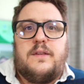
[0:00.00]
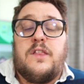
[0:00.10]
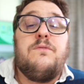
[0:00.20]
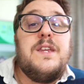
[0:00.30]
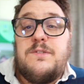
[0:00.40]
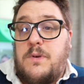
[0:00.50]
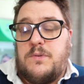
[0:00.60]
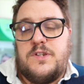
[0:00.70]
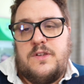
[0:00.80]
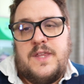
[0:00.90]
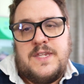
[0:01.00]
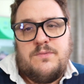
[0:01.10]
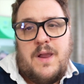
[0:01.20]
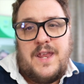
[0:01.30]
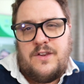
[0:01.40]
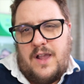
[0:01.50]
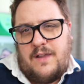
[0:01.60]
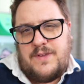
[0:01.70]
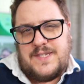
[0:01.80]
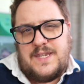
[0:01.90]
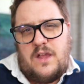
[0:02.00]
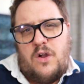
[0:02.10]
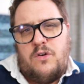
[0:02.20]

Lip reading: Now, the reason we would do it this way and not have it as a